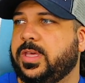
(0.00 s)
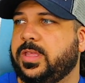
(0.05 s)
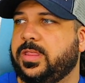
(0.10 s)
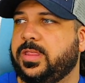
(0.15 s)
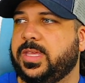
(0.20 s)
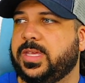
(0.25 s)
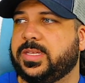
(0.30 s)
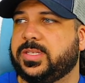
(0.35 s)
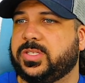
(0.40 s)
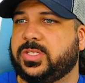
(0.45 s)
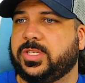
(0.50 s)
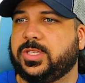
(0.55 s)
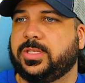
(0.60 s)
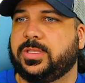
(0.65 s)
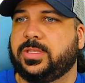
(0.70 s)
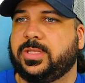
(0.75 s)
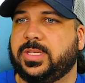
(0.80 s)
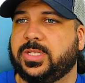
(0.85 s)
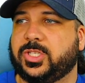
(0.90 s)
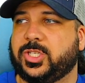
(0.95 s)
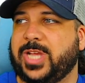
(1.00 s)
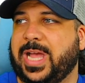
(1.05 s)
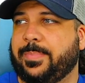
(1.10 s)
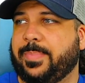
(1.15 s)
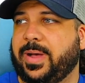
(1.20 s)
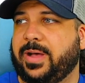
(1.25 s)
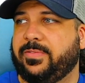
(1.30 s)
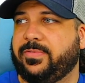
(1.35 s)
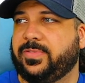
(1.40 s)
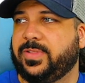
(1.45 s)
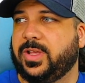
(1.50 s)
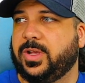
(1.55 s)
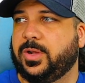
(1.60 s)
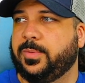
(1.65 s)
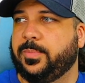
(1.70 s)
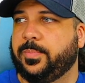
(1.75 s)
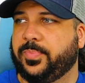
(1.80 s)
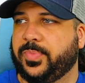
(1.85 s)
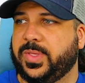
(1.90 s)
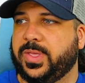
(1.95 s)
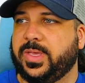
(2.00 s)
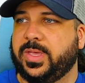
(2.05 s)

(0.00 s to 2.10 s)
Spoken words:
this chatbot flow.